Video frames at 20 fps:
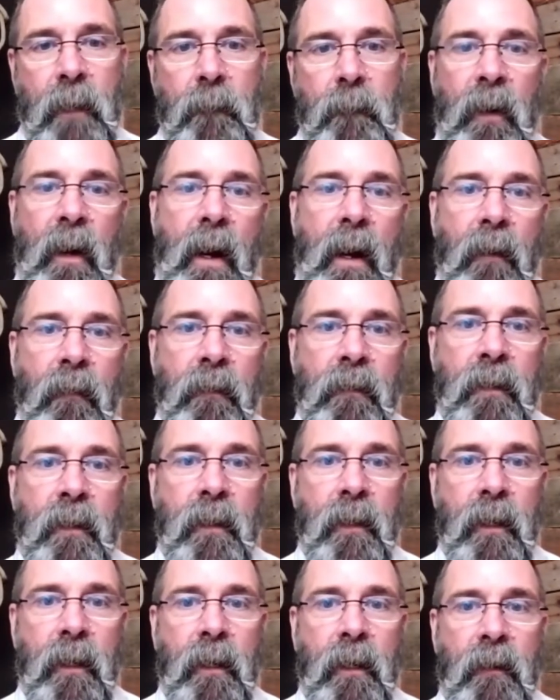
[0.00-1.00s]
come around
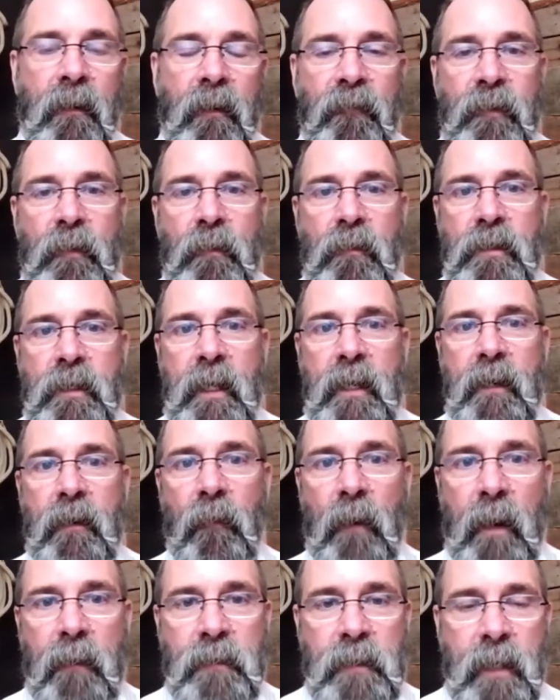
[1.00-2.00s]
uh, a few years
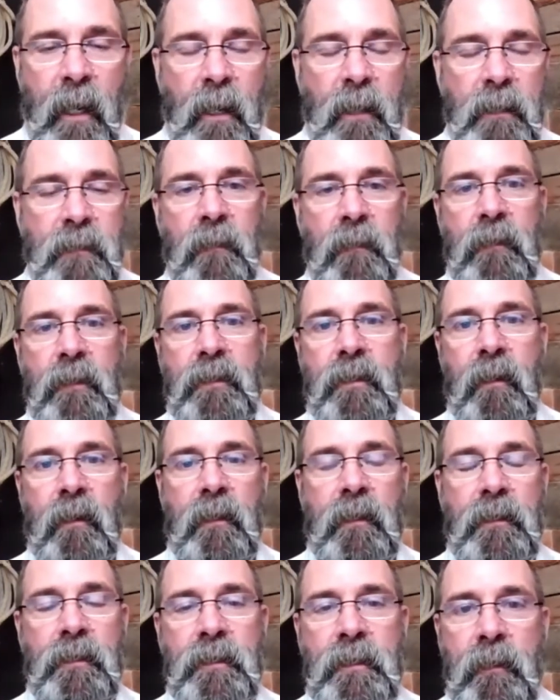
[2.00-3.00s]
later, when I was in high school, you
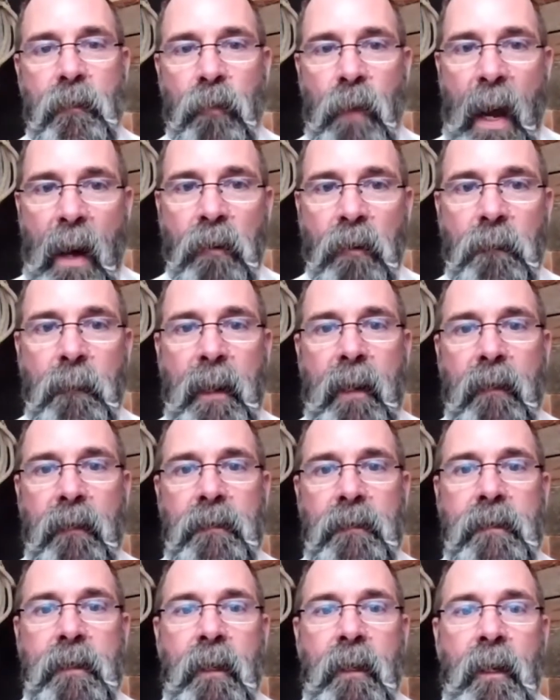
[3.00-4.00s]
started to see round
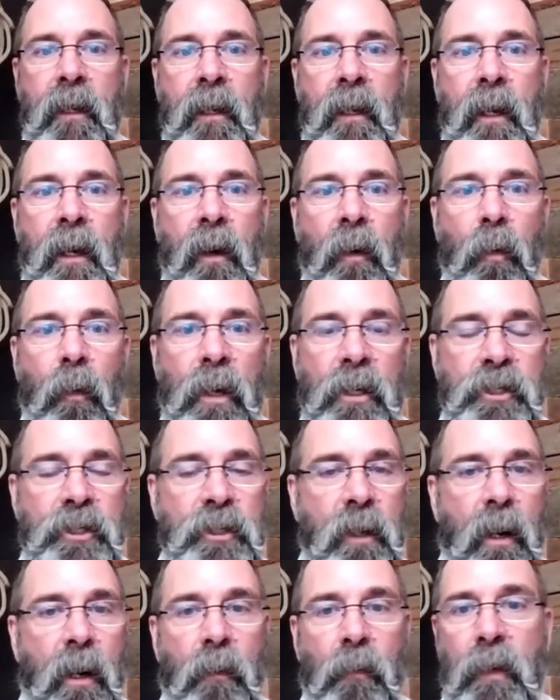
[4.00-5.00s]
bales,
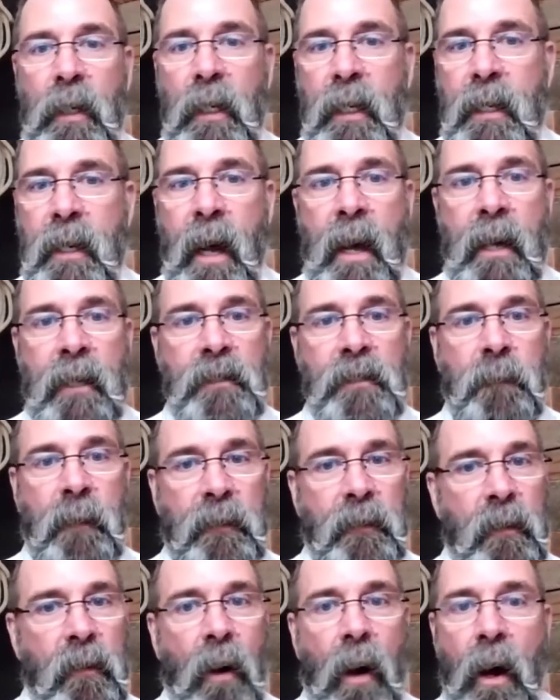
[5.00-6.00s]
which are really nice,
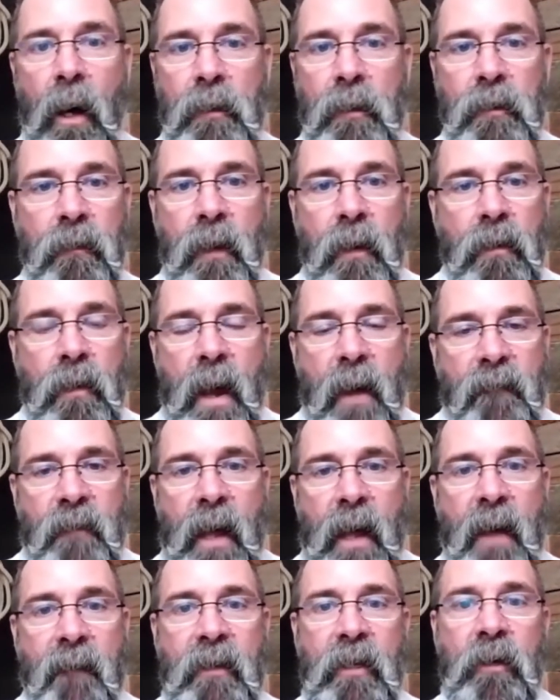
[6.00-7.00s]
but they're all, you, you have
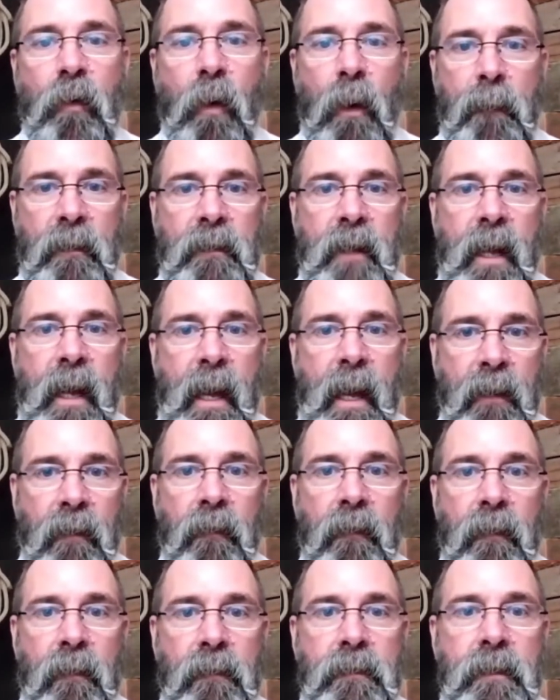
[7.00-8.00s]
to have equipment to
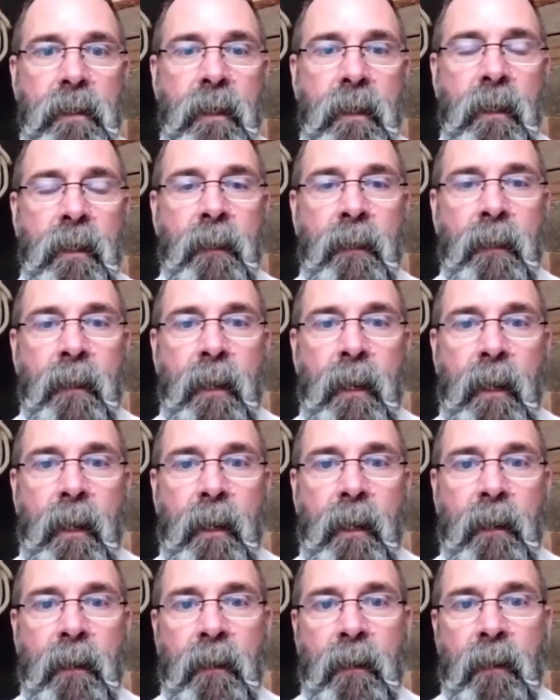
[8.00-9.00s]
handle those.
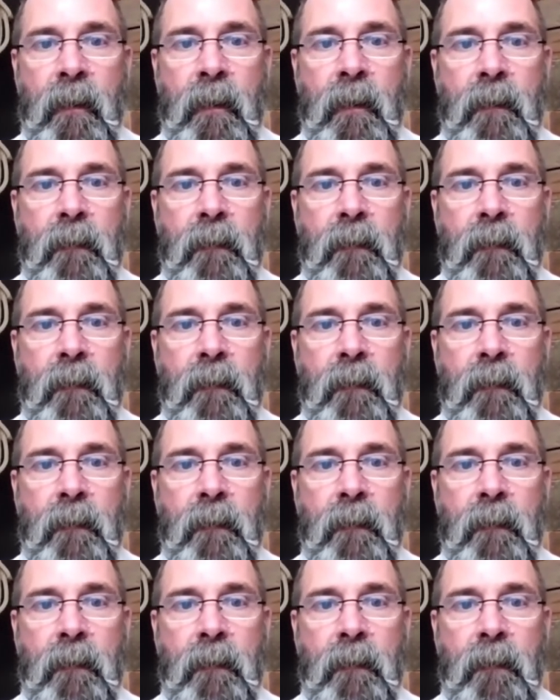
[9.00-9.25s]
And